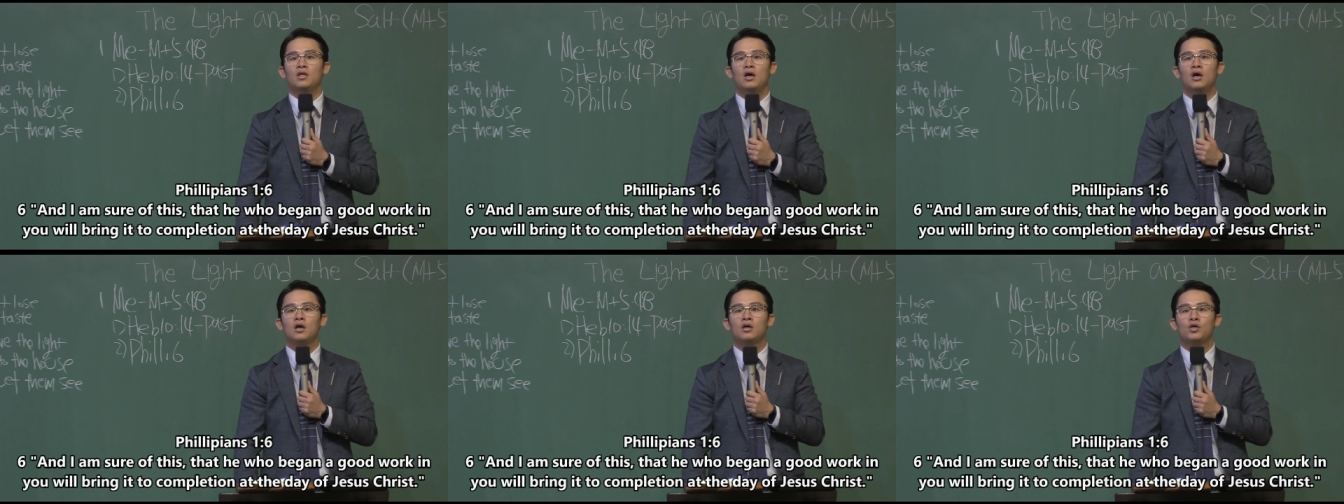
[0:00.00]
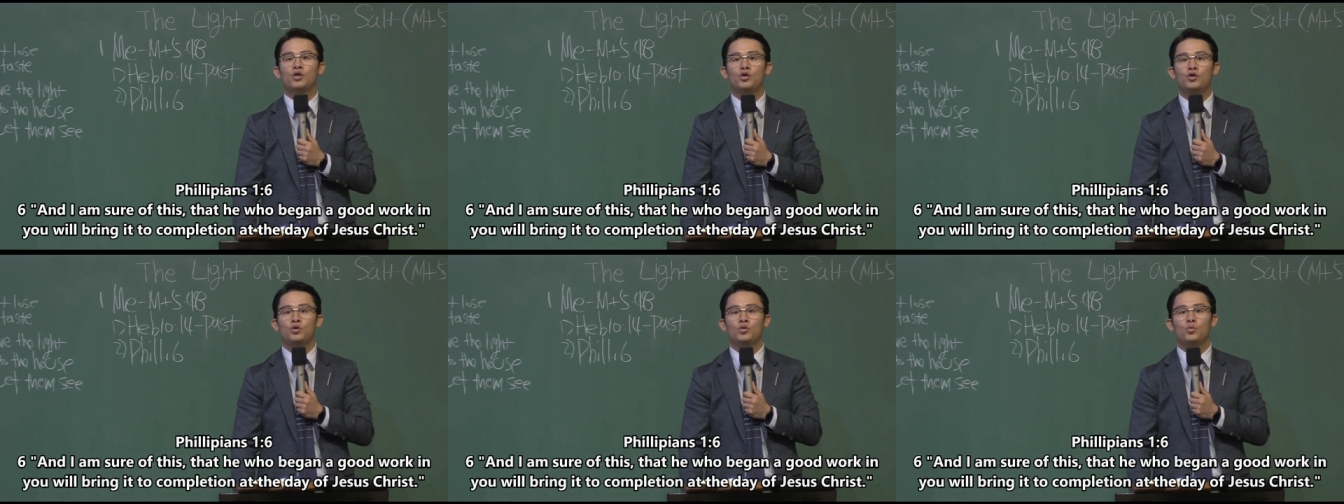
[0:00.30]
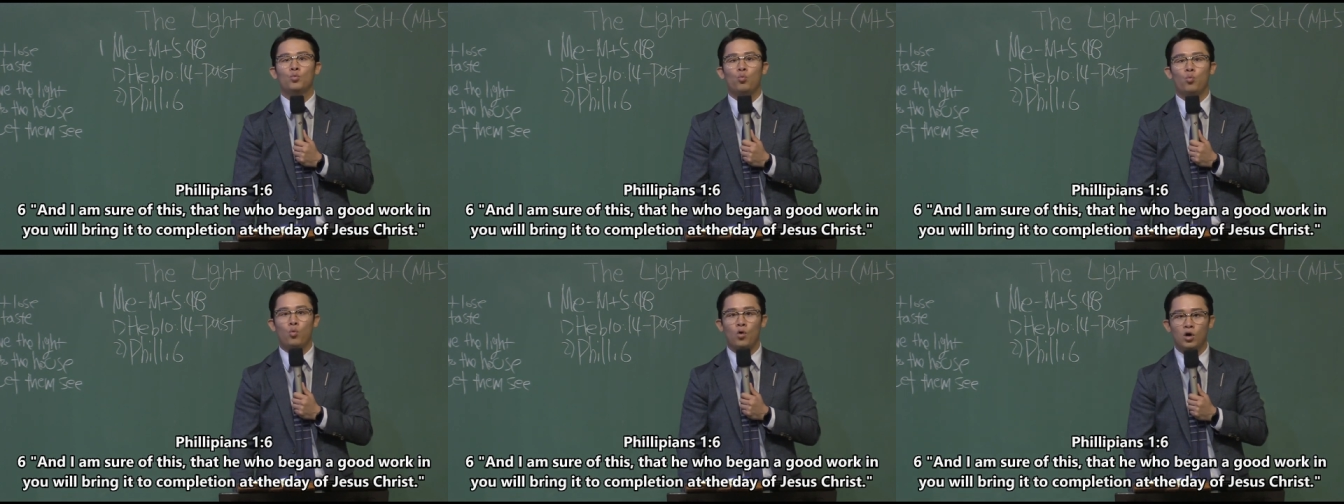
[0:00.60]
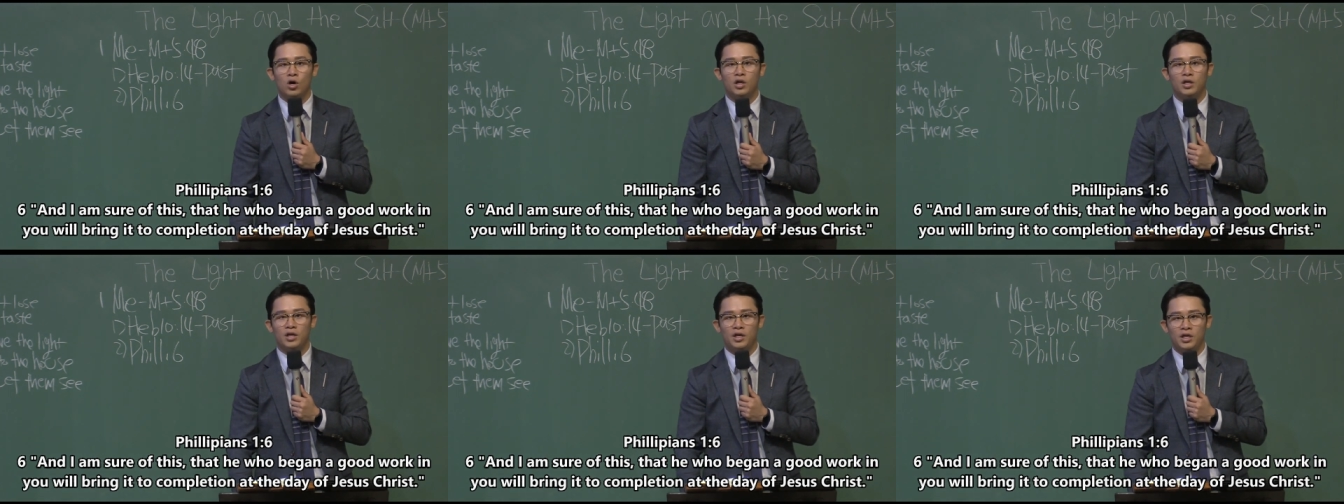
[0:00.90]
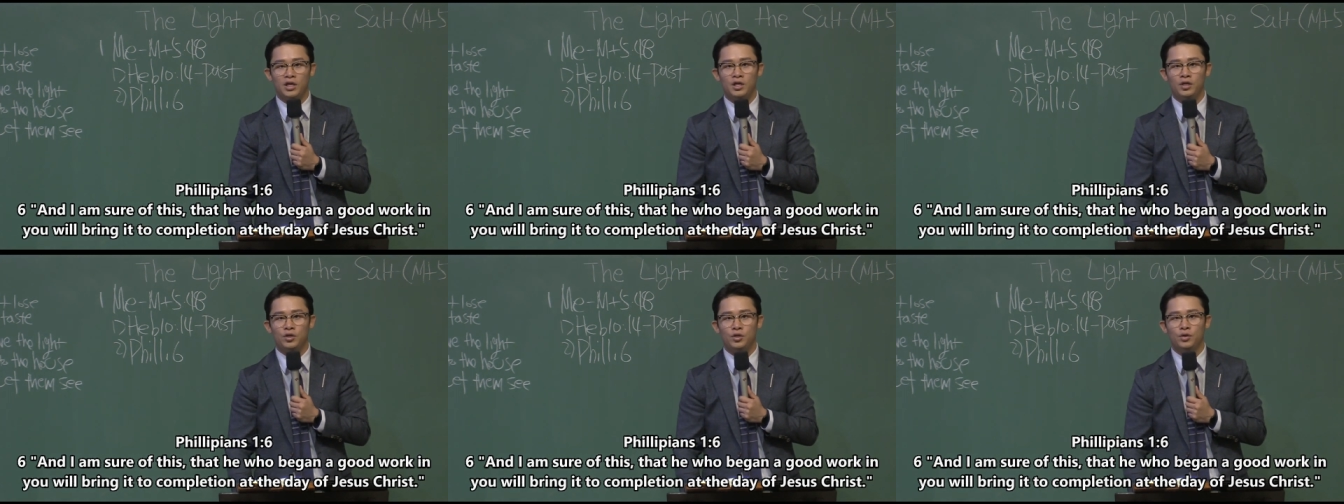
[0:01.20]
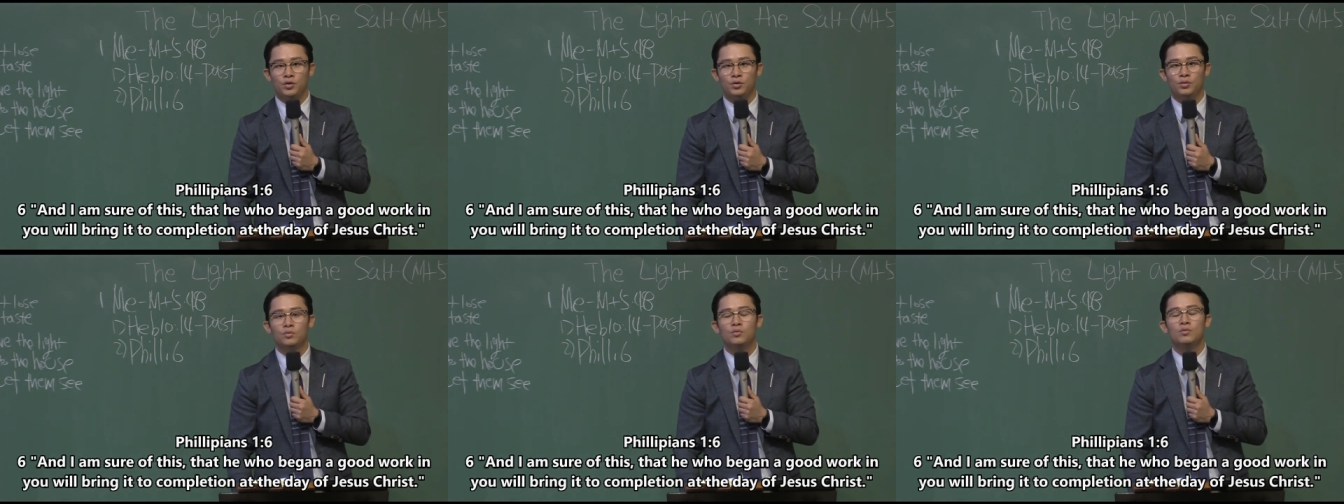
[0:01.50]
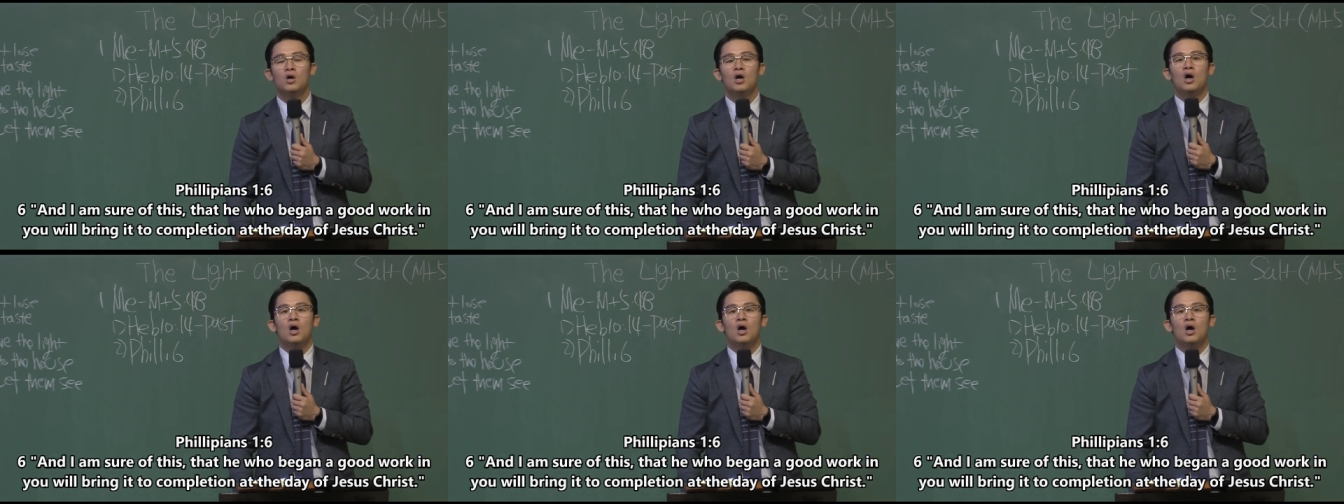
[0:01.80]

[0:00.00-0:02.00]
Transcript: a good work in you